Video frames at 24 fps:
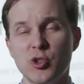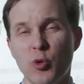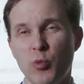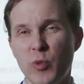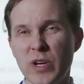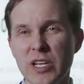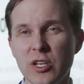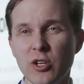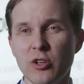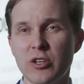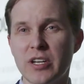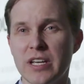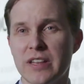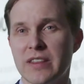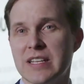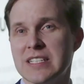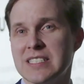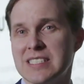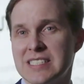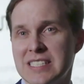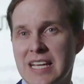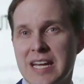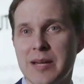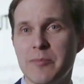So we look at
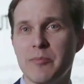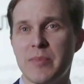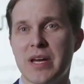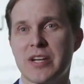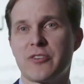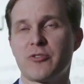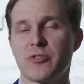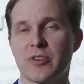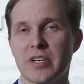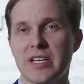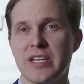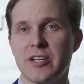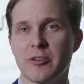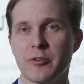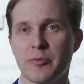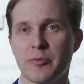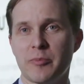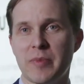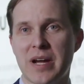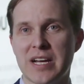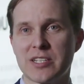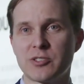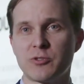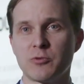the same metric here at
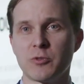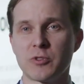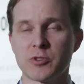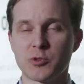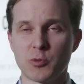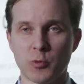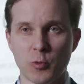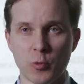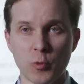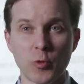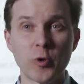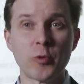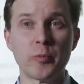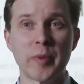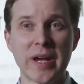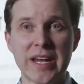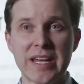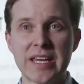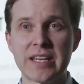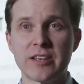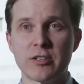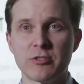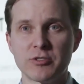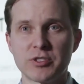Masterworks when we're
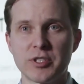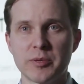making those